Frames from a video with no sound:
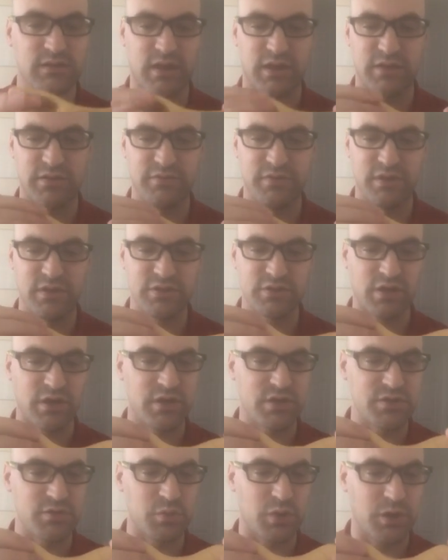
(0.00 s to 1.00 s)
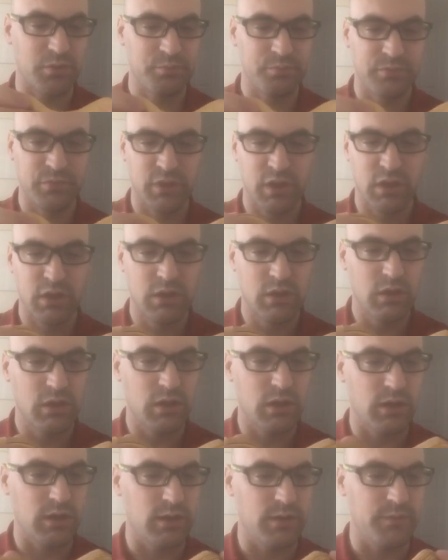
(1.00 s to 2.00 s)
kind of finish on it as well.
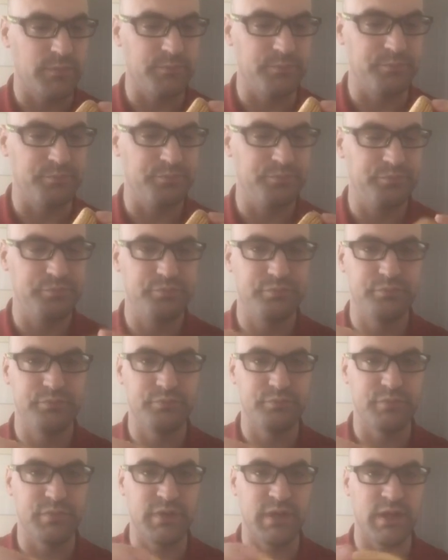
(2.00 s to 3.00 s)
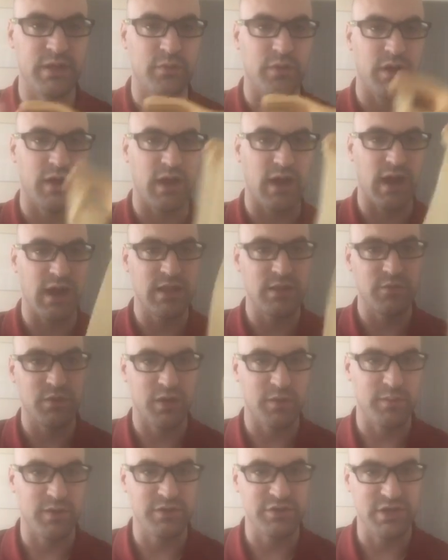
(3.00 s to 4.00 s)
But anyway, I highly
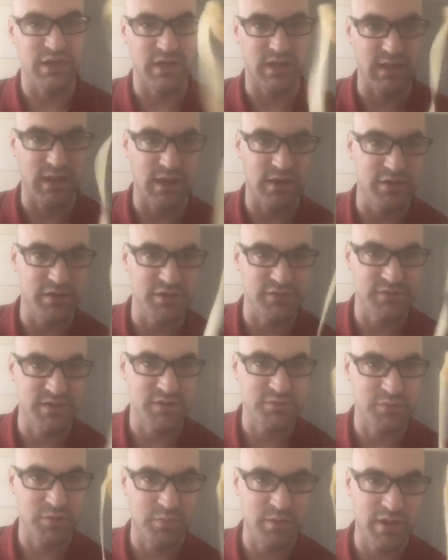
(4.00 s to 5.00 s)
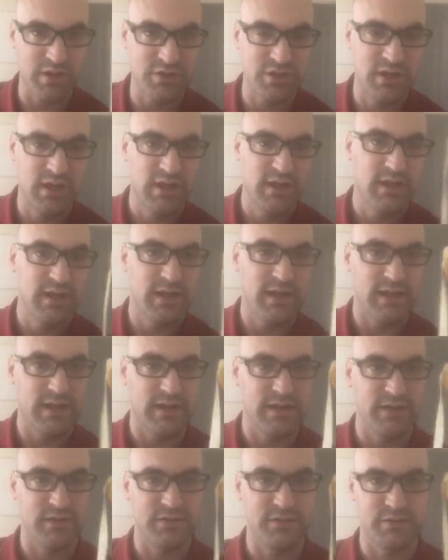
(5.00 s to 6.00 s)
recommend checking out his Facebook page,
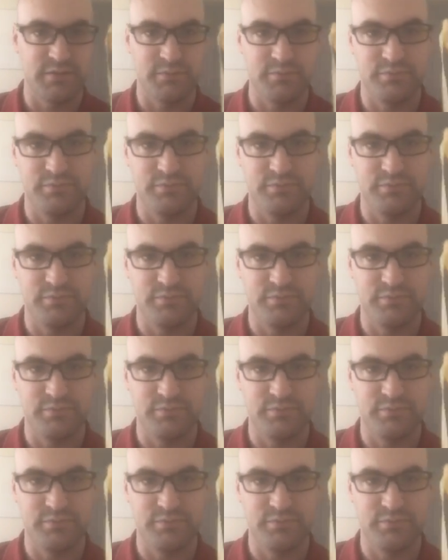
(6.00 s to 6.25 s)
and